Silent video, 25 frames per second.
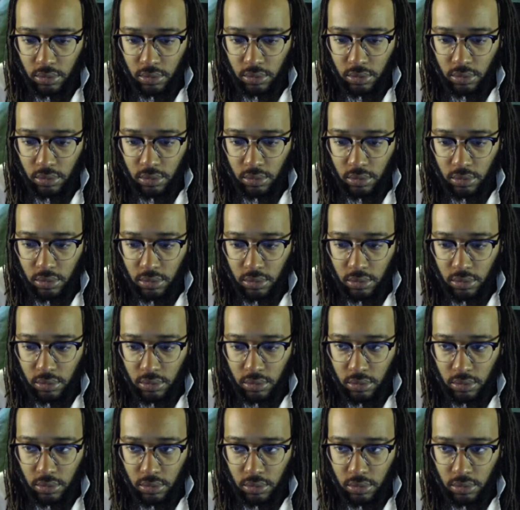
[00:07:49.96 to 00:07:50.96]

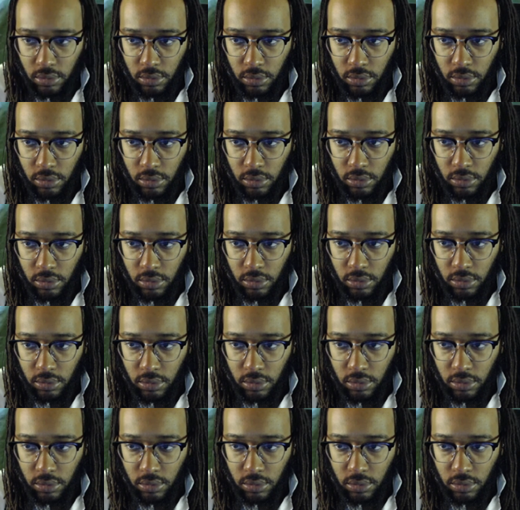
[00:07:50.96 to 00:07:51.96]

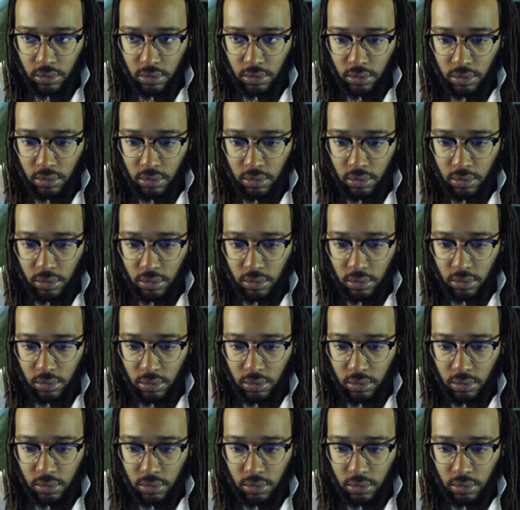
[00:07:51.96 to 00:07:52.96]

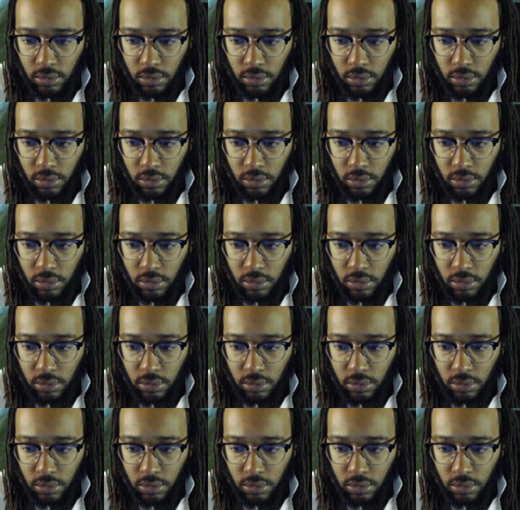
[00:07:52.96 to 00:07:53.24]
(silent)